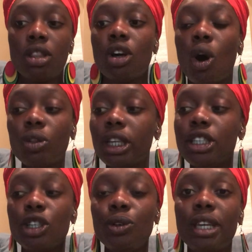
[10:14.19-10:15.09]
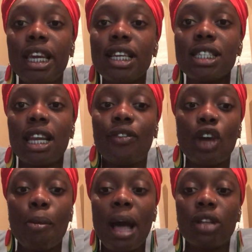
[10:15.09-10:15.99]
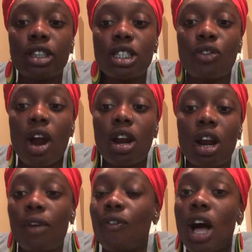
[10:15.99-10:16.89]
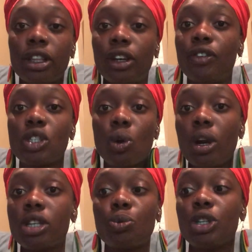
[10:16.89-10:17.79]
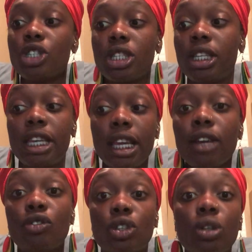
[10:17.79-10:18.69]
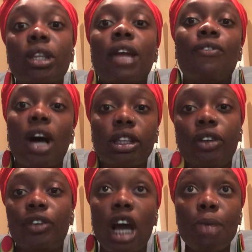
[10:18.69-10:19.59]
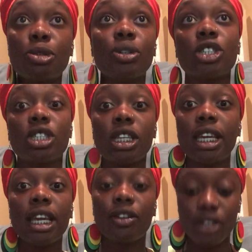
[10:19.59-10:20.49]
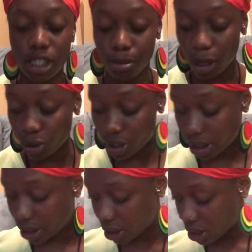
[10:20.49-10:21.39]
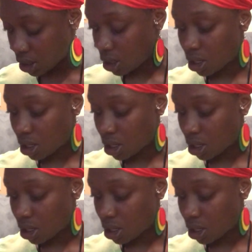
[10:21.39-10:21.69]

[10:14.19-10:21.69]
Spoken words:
The only two kings that have come out this far are Father of Swords, which is the king of truth, and Father of Cups, which is the king of his emotions.